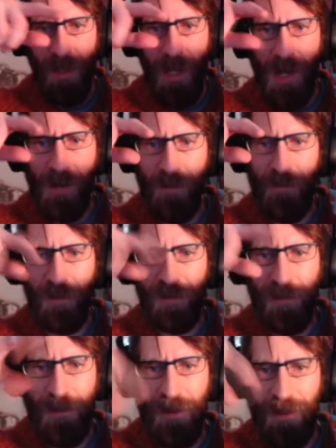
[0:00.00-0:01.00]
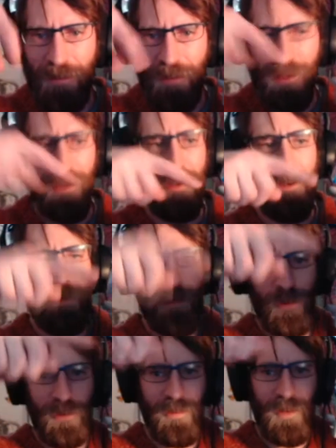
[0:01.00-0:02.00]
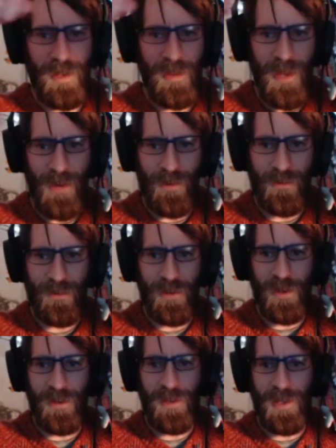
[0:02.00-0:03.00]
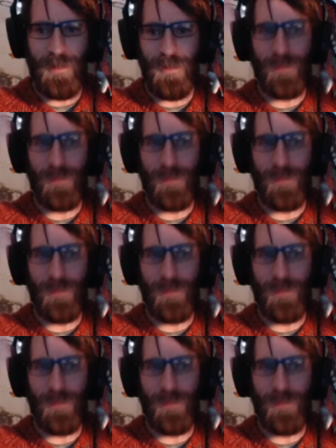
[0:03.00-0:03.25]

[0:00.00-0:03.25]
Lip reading: and you've lost the middle of it, you used to put something like that on the turntable